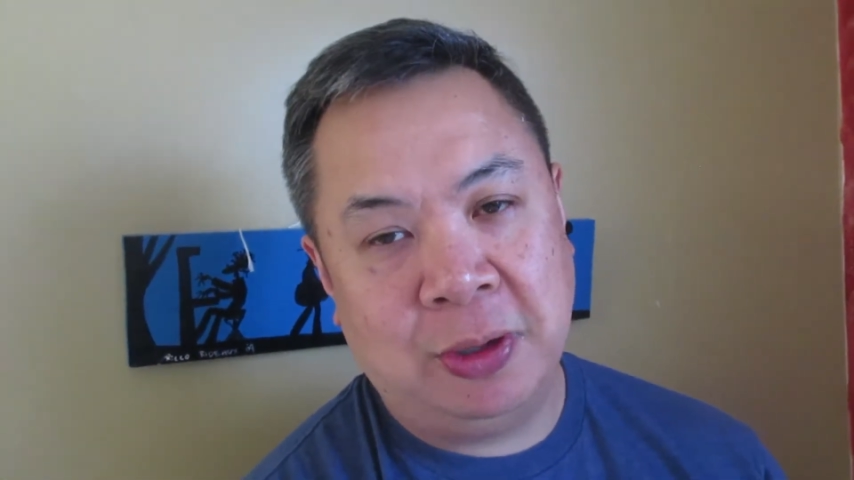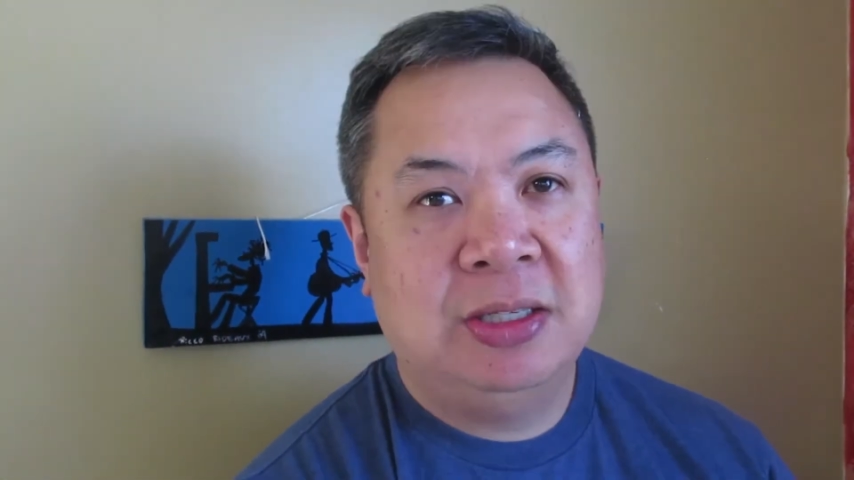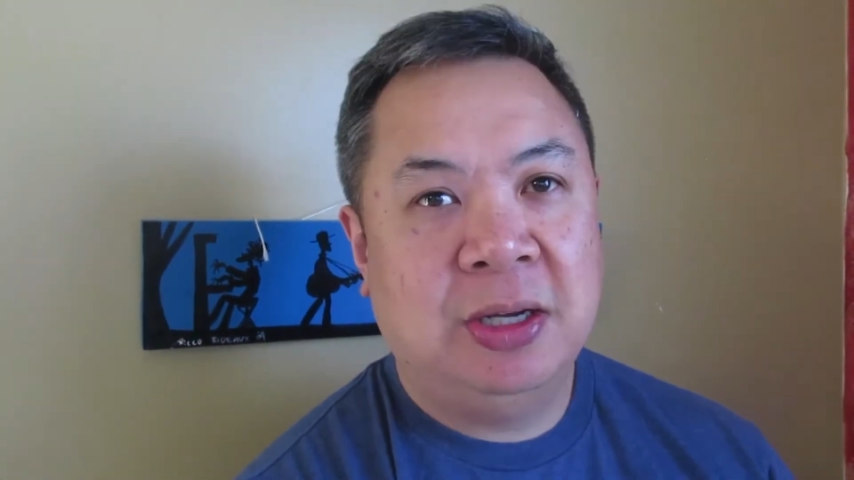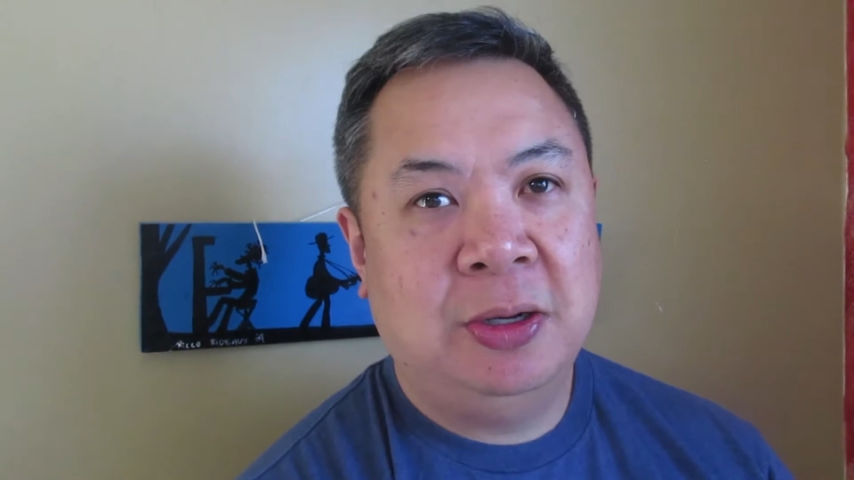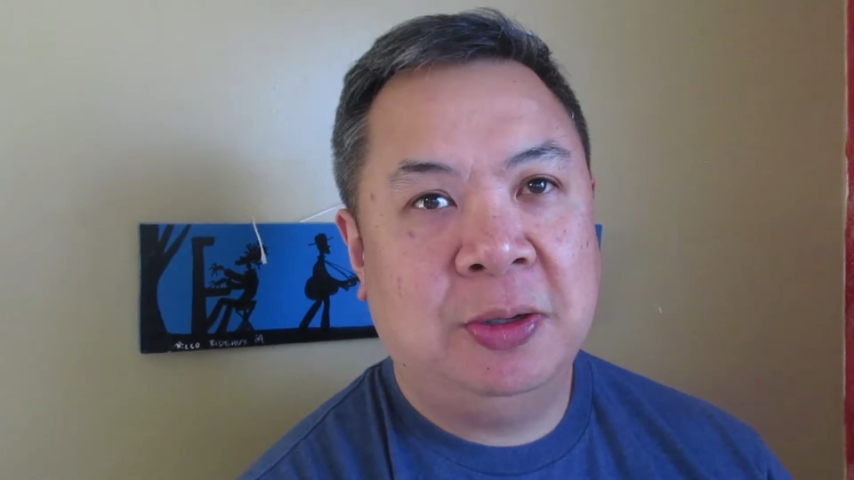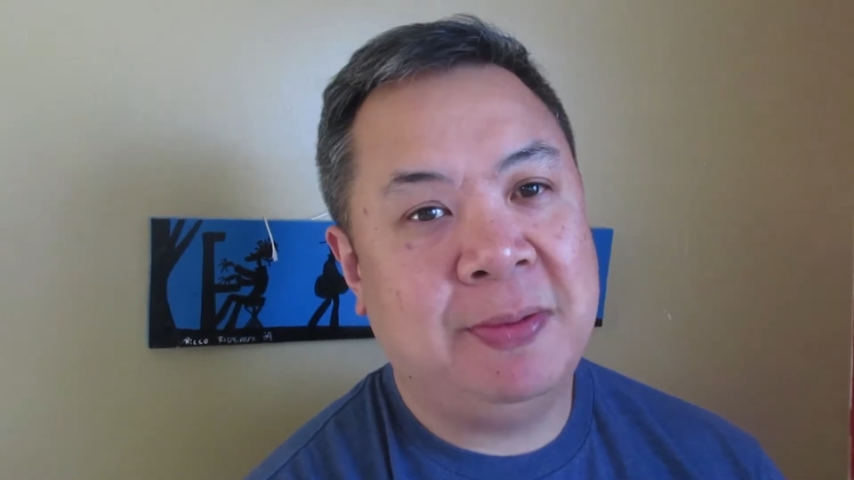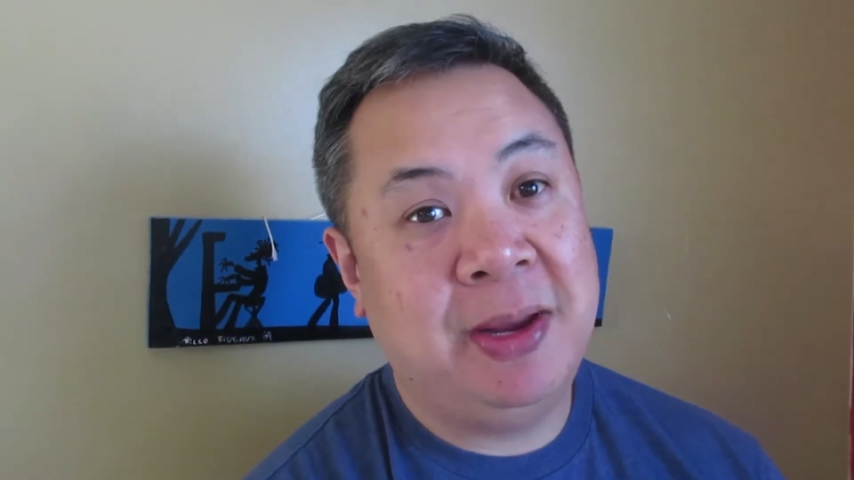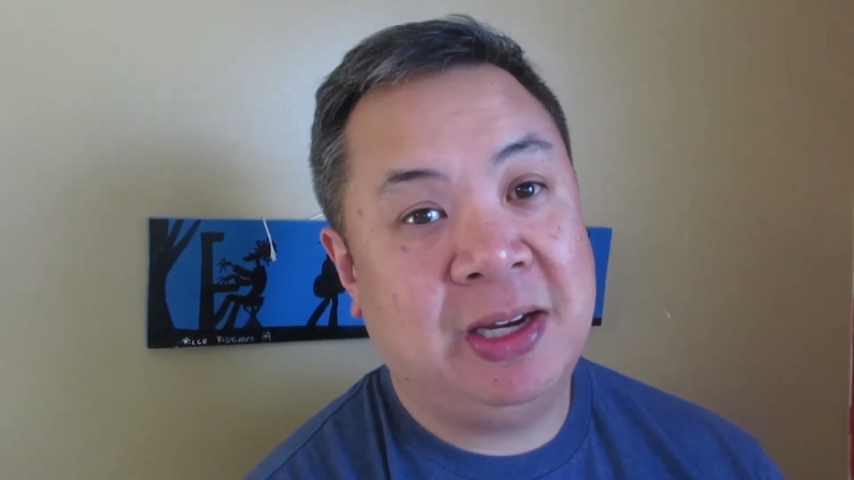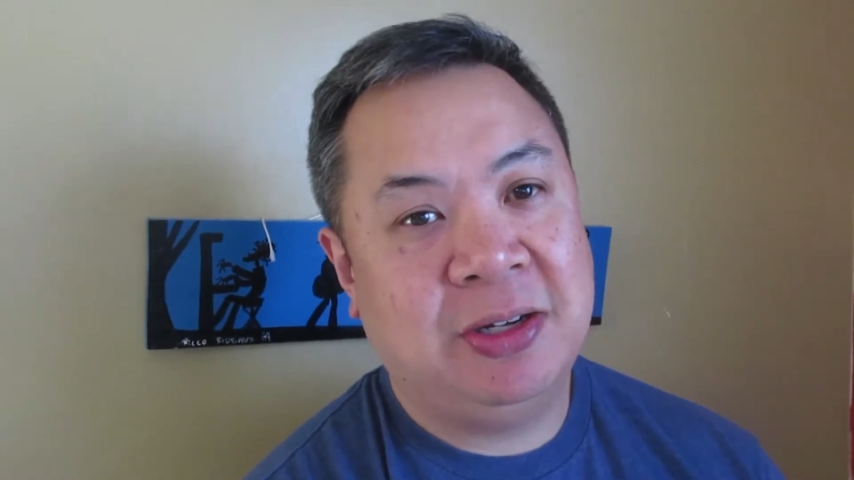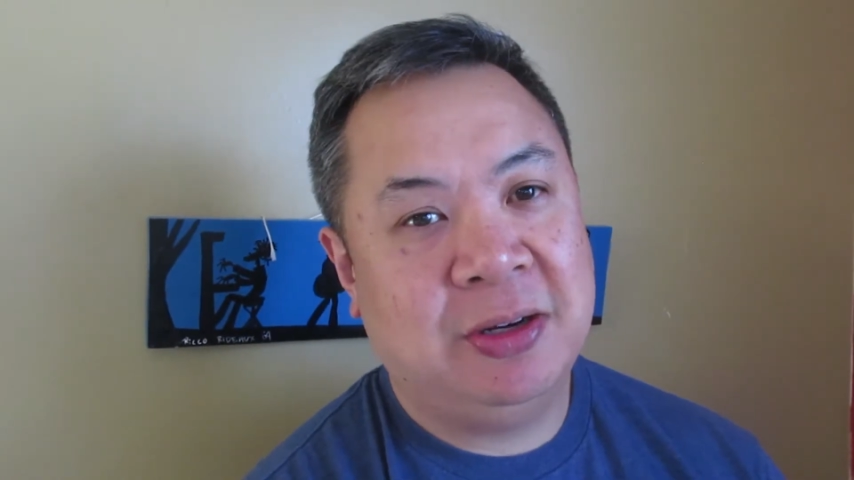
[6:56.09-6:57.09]
So to
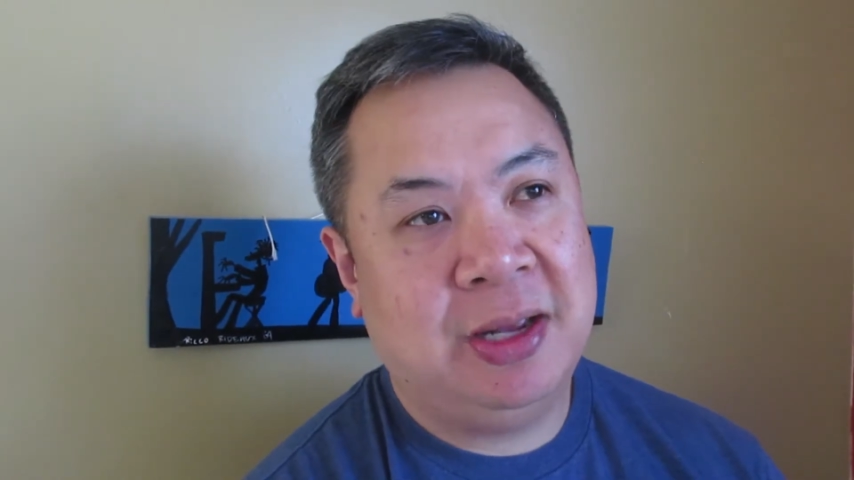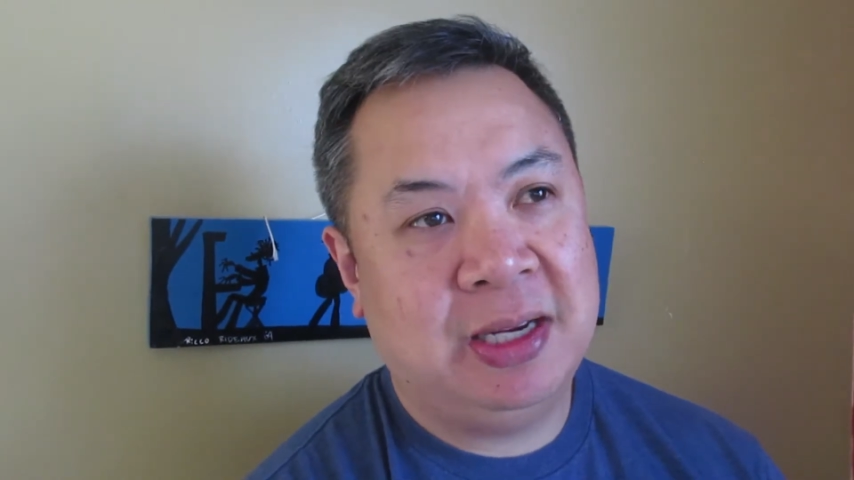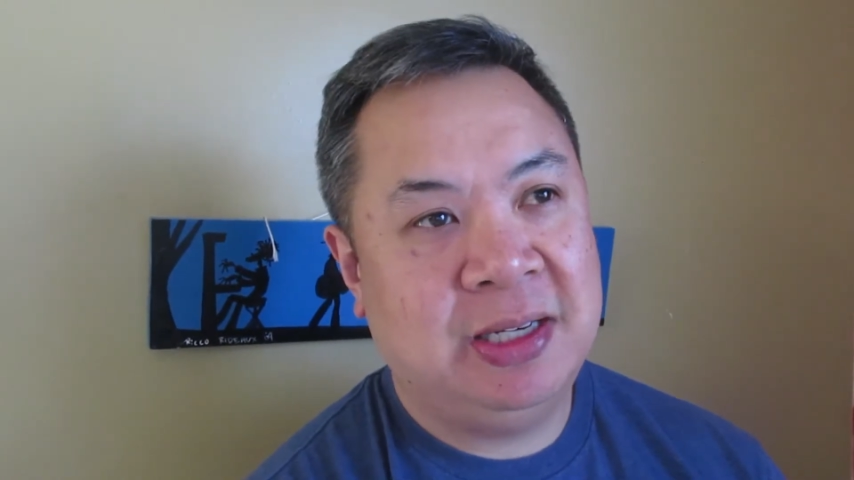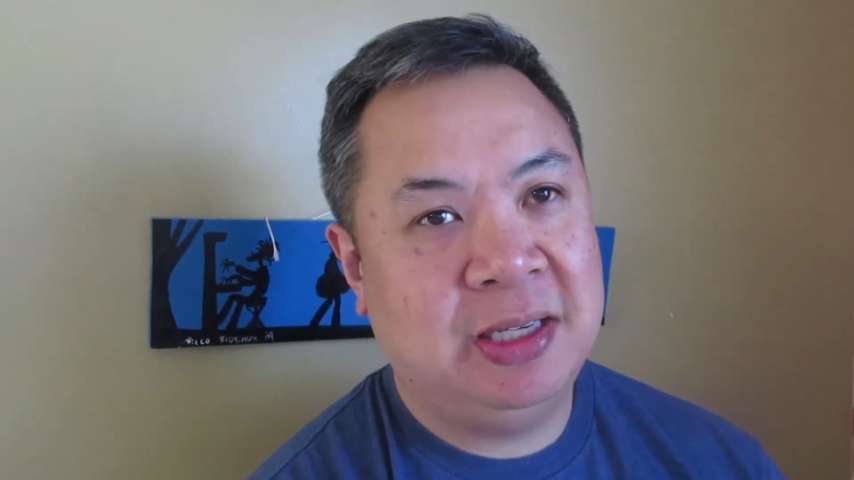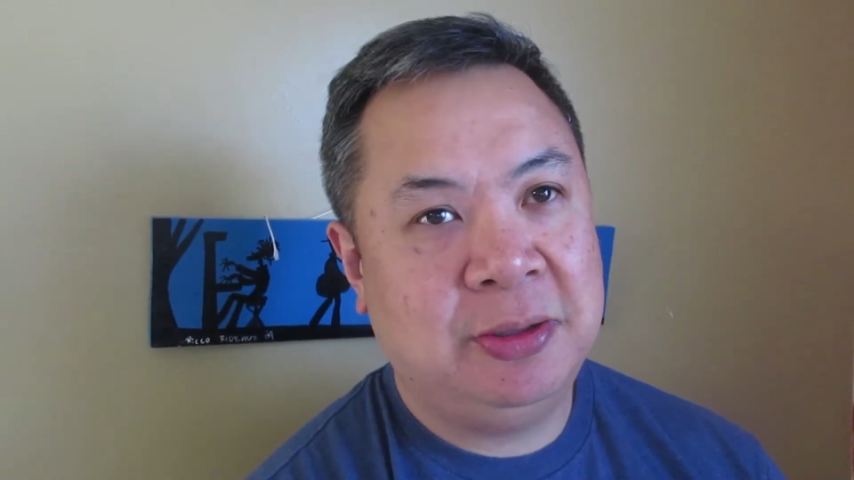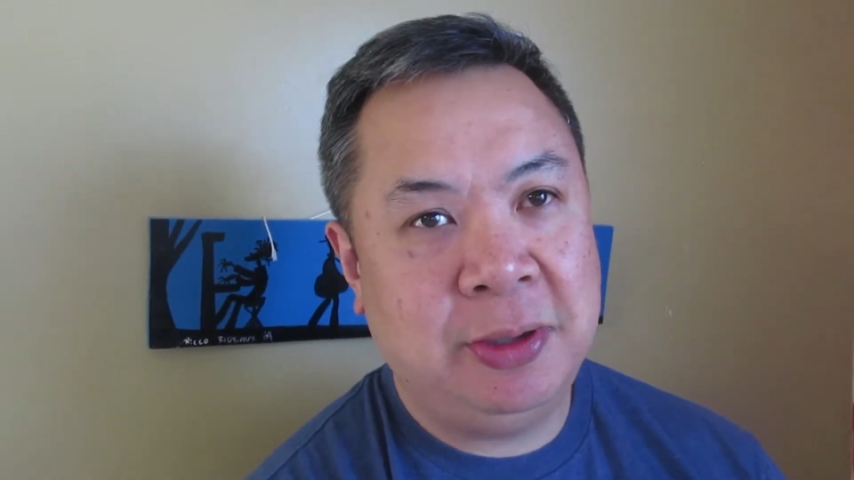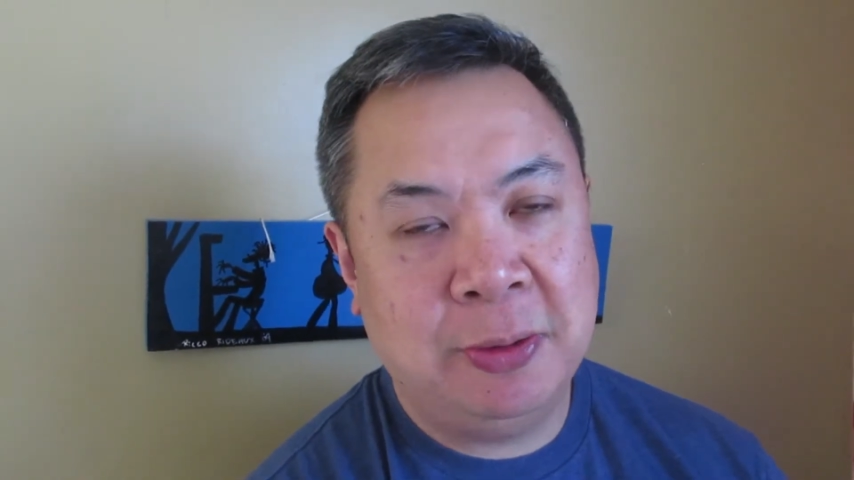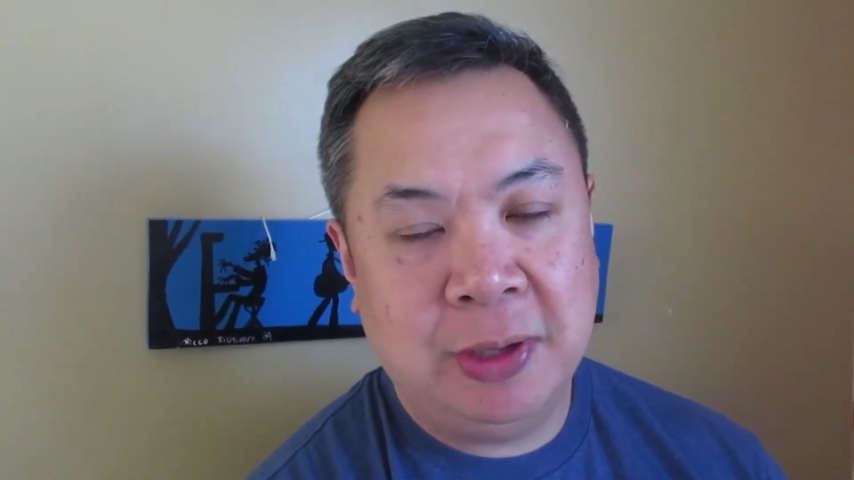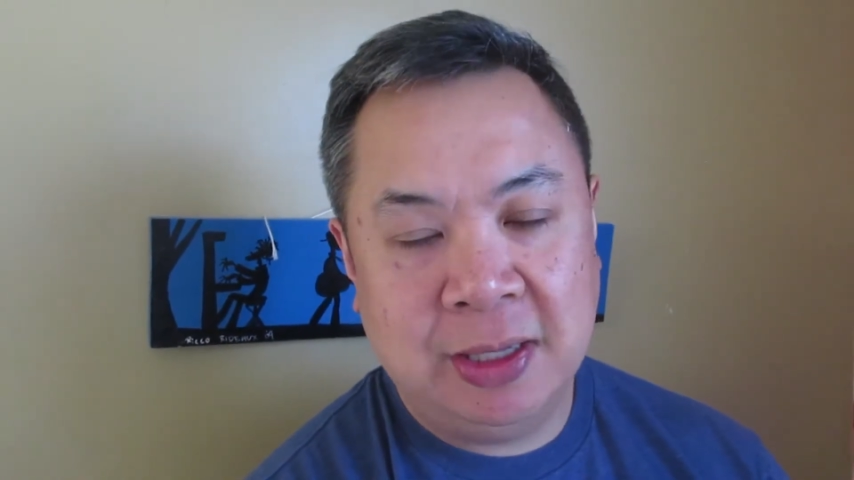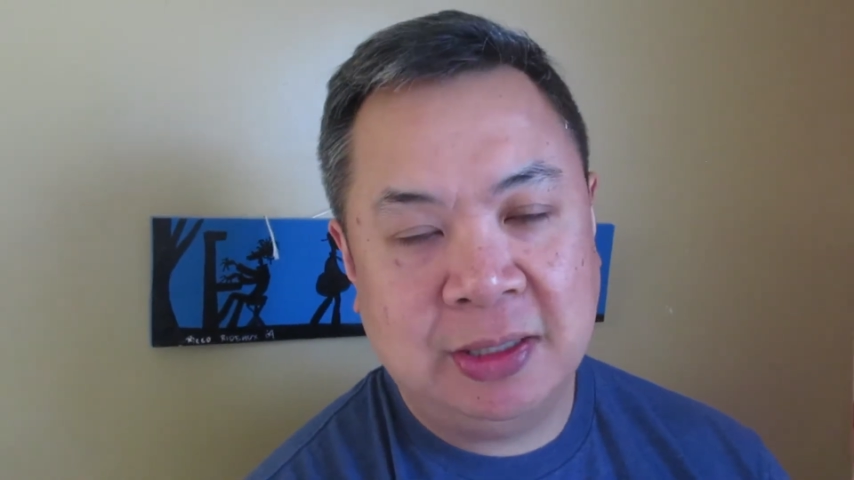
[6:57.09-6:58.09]
make sure that she's
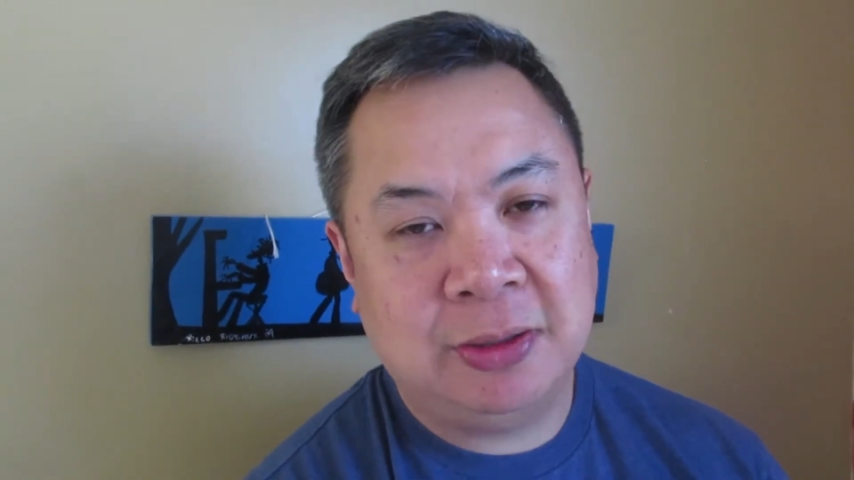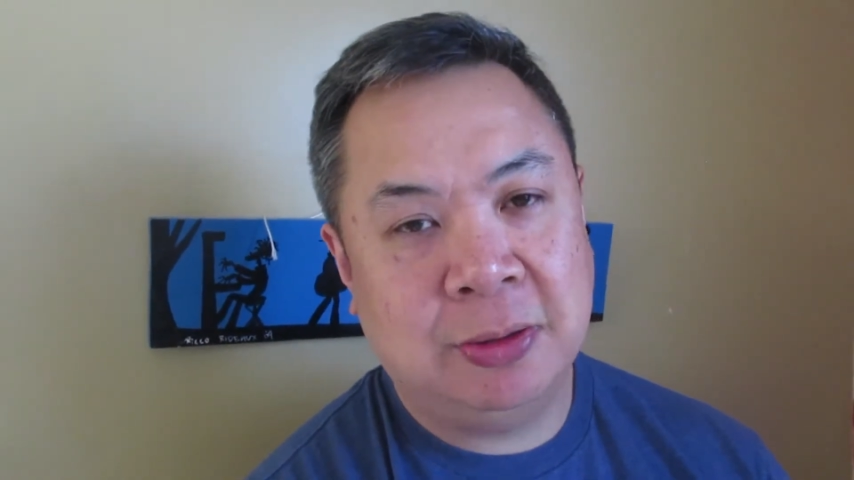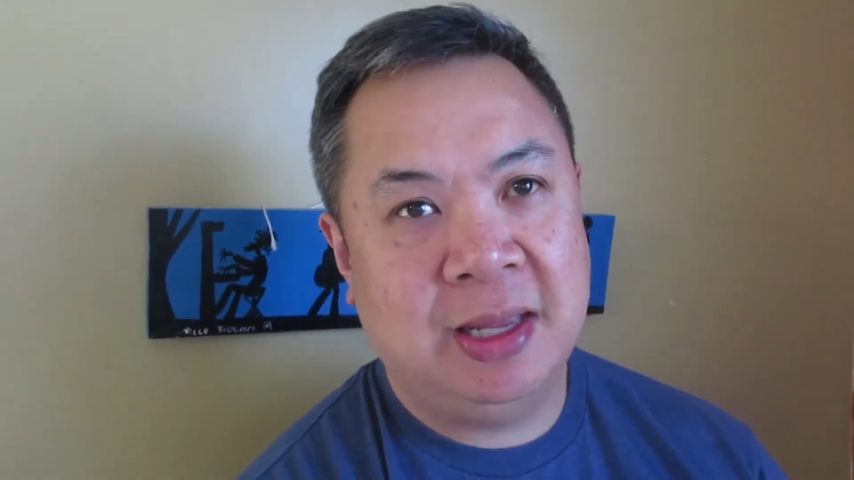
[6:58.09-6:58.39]
doing well in school,